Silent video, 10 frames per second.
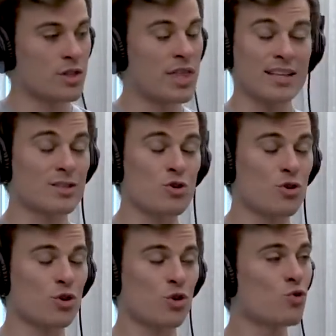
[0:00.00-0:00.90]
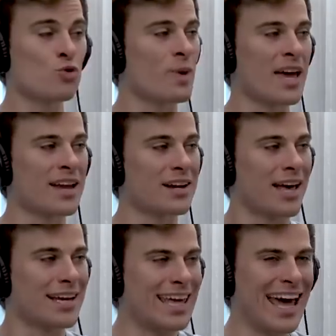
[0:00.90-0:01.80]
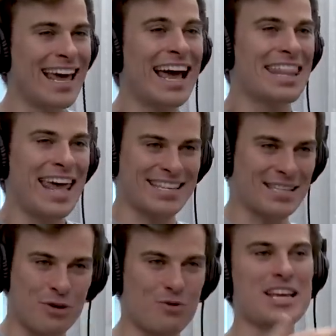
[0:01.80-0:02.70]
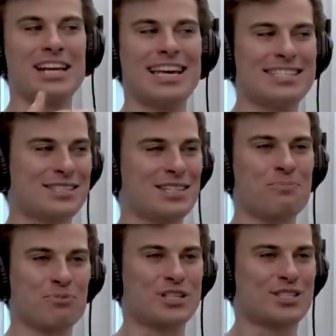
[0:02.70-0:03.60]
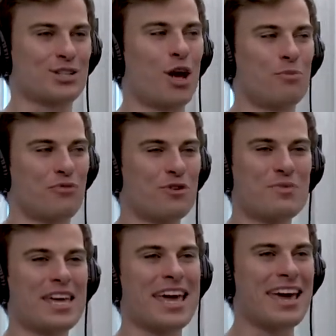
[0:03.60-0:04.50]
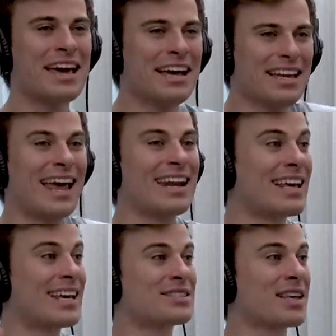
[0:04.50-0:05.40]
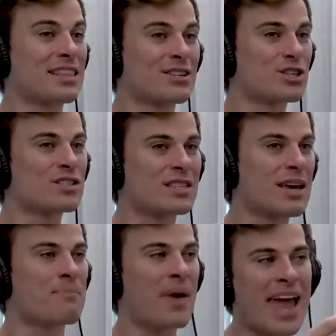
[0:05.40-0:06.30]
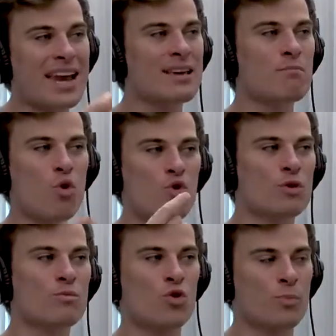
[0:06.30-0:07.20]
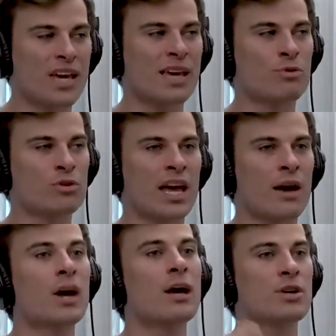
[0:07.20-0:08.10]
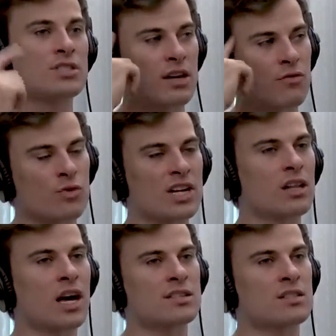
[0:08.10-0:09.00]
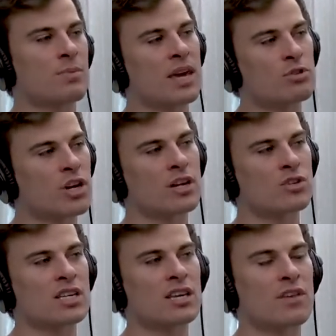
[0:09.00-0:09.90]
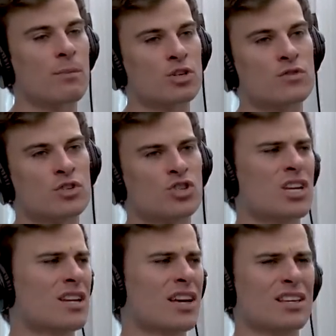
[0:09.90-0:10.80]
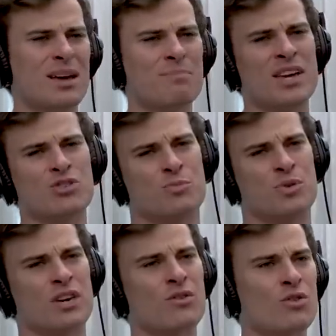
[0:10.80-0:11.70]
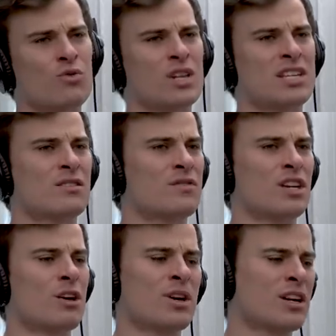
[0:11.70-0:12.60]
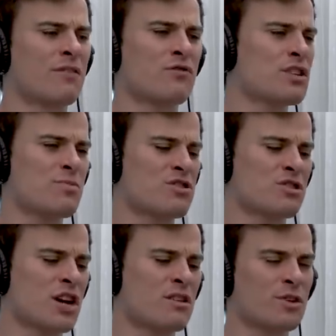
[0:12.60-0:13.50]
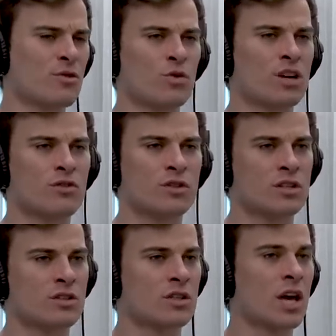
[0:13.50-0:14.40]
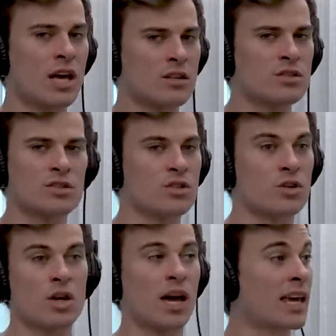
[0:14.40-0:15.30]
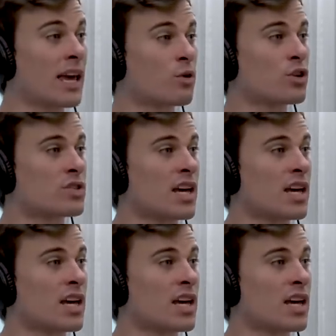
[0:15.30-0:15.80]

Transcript: That's not cool, man. Like that's a really slippery slope from there. And it is. Like they're banning more and more people now because they've realized that people don't actually give that much of a shit. Like, Ben Shapiro released a video being like, free speech is changing, or whatever. And there's again, what you're